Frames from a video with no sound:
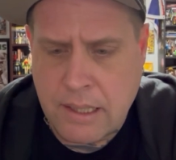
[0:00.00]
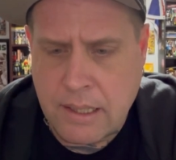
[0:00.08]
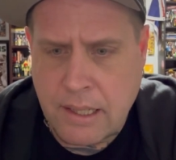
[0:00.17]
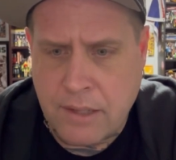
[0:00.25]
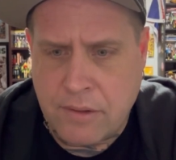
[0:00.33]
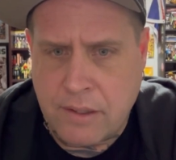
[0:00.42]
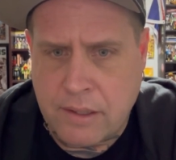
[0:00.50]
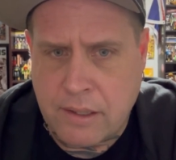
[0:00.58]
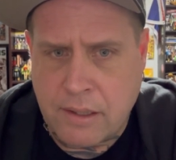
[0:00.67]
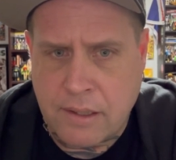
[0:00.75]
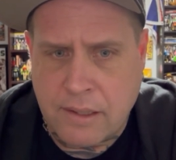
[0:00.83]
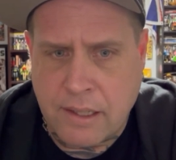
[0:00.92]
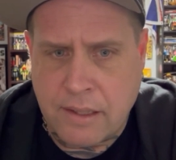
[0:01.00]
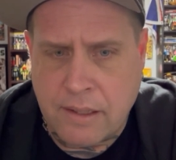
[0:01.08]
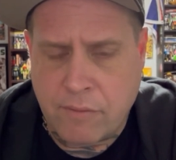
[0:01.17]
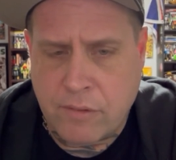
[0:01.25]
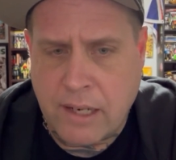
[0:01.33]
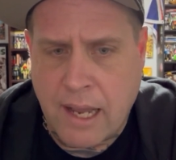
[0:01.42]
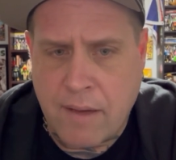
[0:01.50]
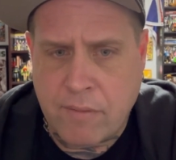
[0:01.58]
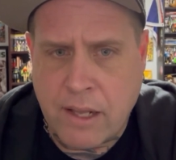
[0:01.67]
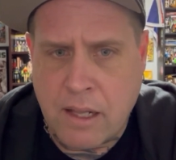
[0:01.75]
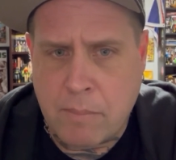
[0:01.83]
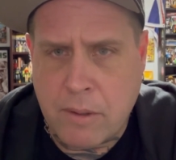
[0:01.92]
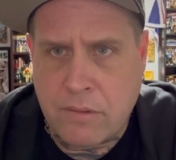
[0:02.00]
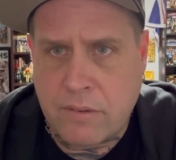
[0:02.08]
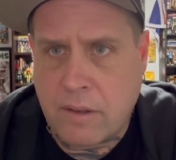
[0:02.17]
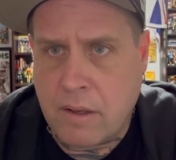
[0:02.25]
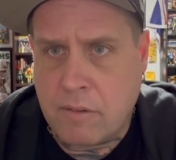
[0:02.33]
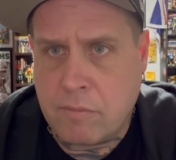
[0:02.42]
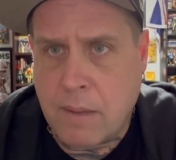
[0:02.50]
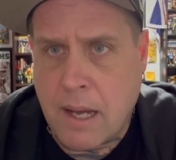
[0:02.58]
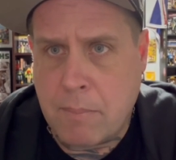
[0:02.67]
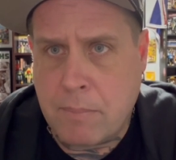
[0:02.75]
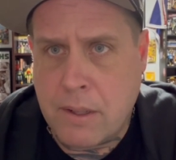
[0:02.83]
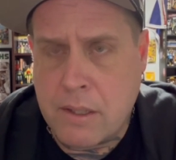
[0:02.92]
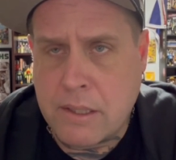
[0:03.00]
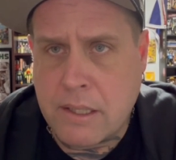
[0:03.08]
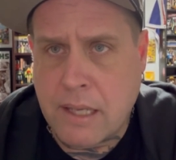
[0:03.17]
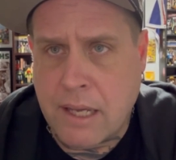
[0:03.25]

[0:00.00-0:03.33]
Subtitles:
I think that they definitely have elements of pop punk.